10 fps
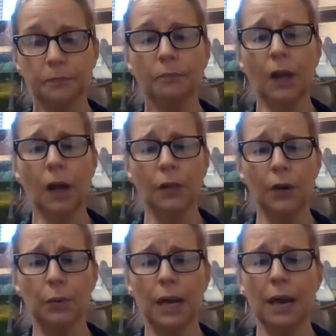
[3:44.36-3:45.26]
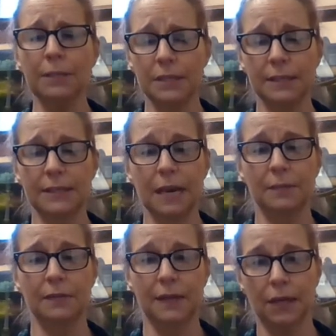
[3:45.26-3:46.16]
Although we're coming to the time
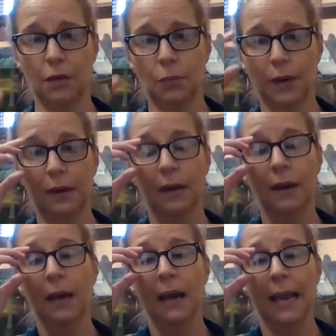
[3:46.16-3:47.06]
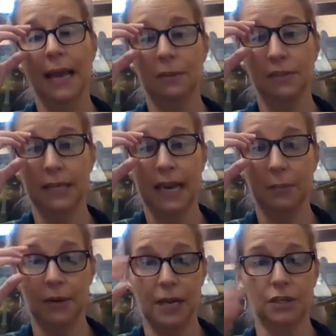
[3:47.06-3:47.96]
of the year where animals in
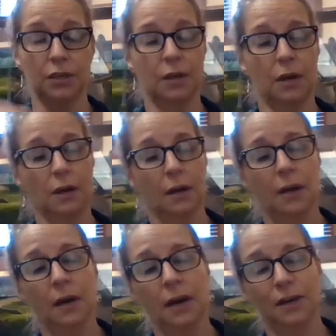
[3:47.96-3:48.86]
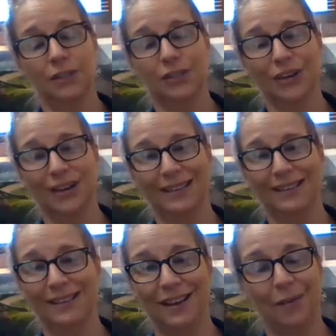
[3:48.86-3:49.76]
hibernation are starting
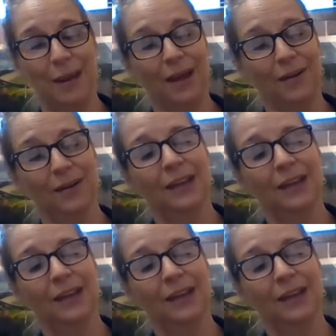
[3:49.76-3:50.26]
to come out.